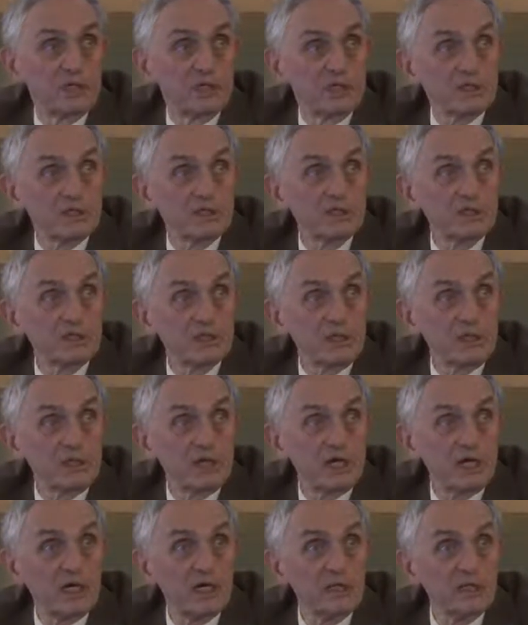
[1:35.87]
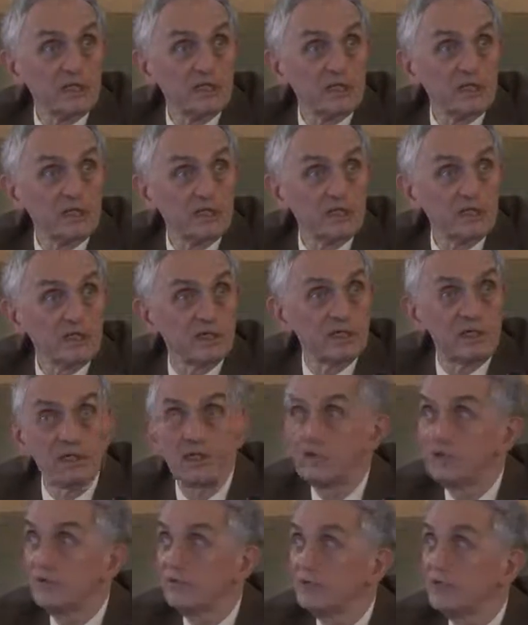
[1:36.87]
So the idea
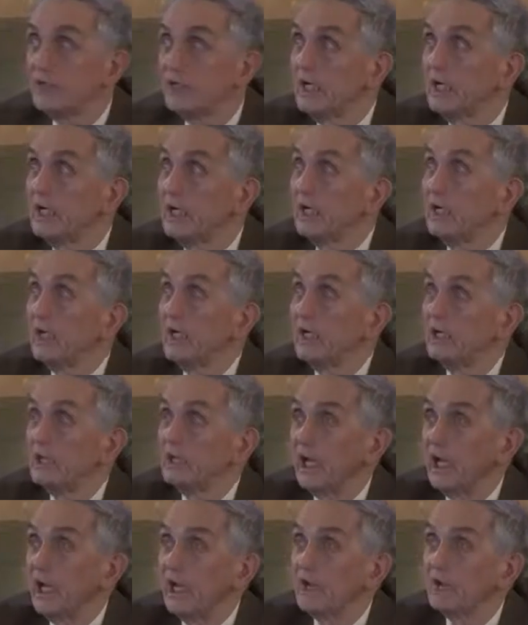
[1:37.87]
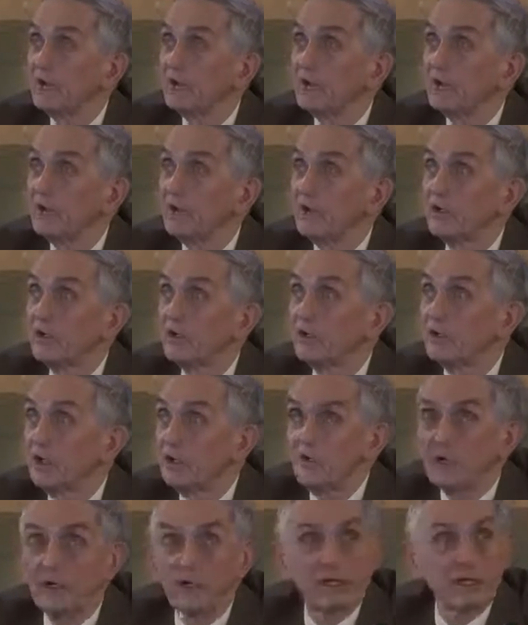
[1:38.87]
of an
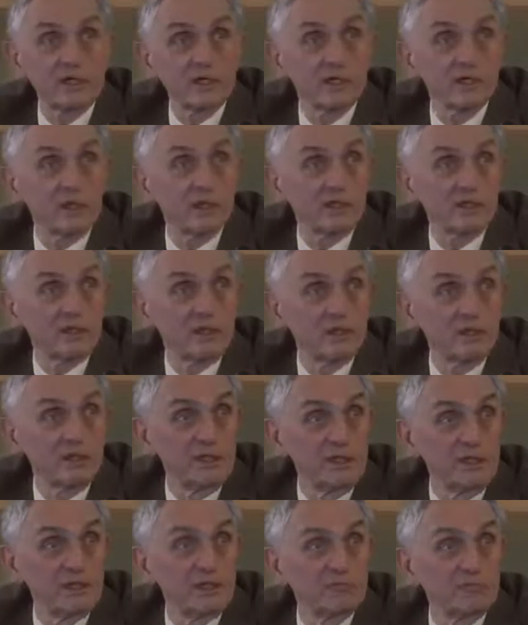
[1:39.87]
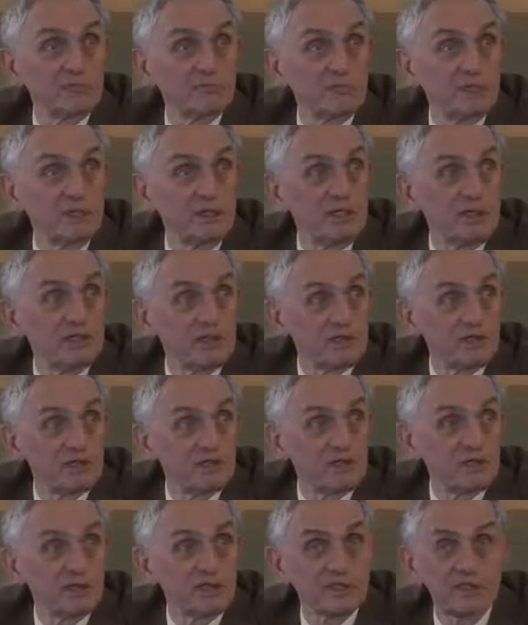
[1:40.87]
ever-growing economy is being
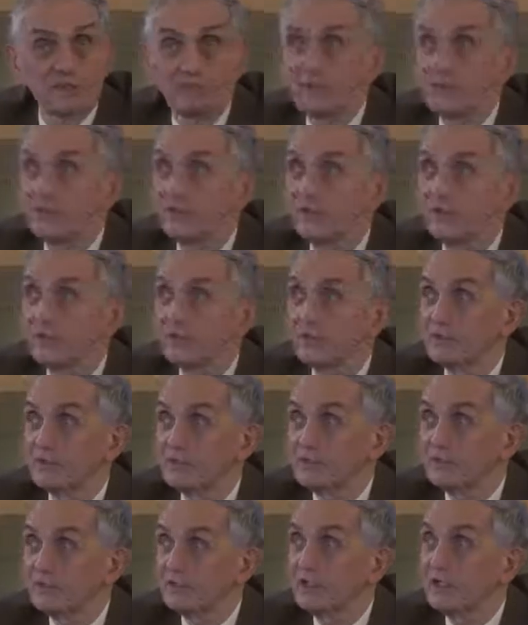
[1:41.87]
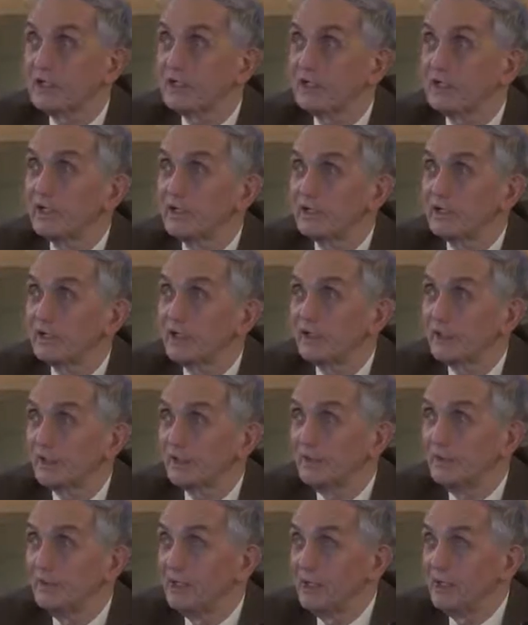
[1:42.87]
replaced by an ever-shrinking
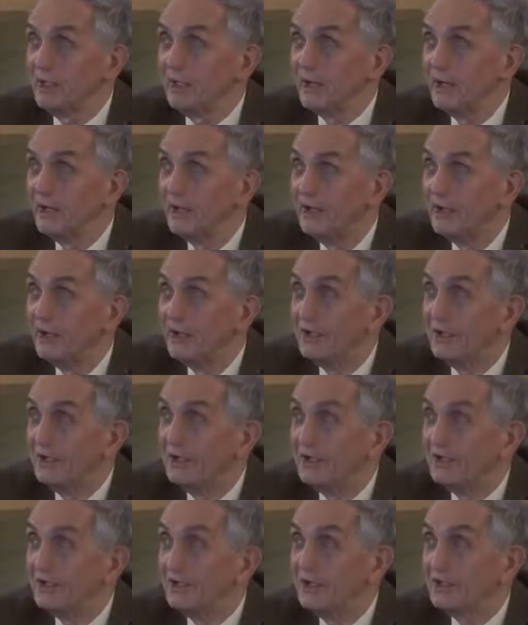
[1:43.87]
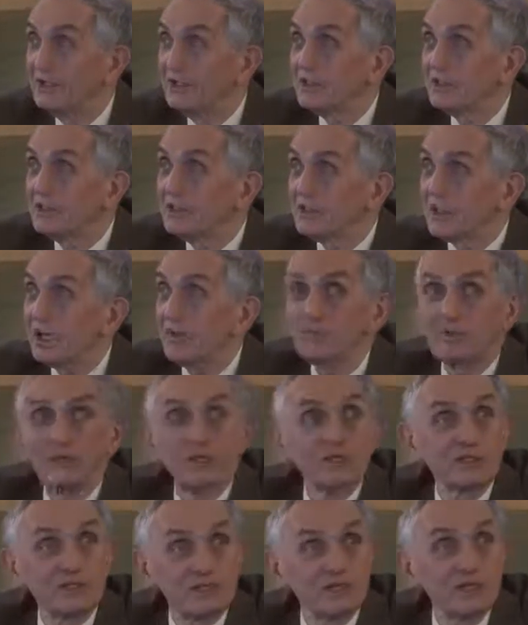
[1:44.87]
economy.
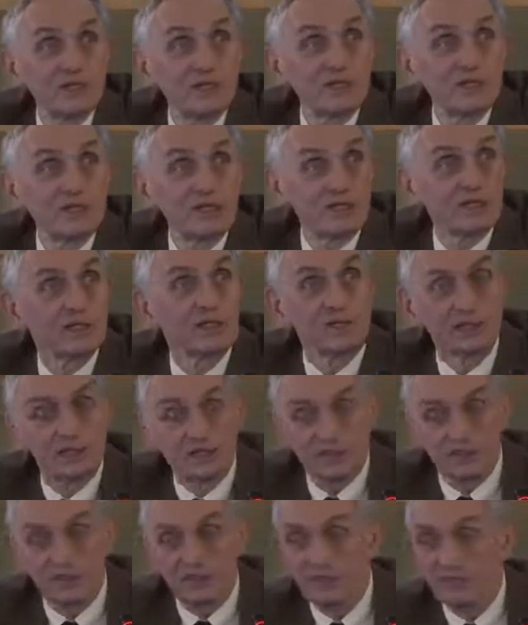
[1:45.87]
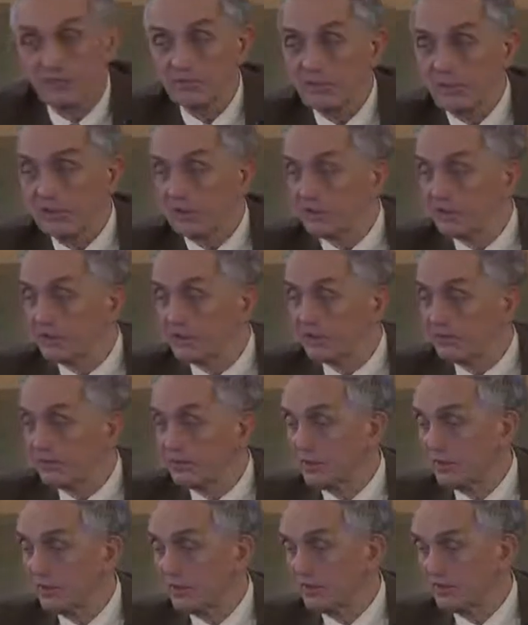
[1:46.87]
Stopping shrinking is relative
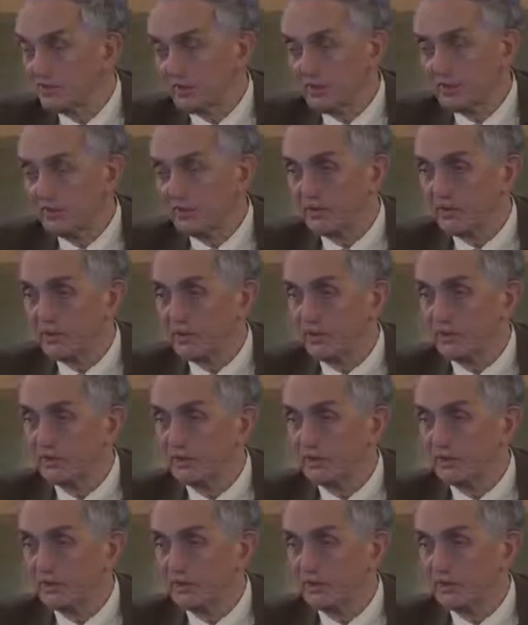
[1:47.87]
progress.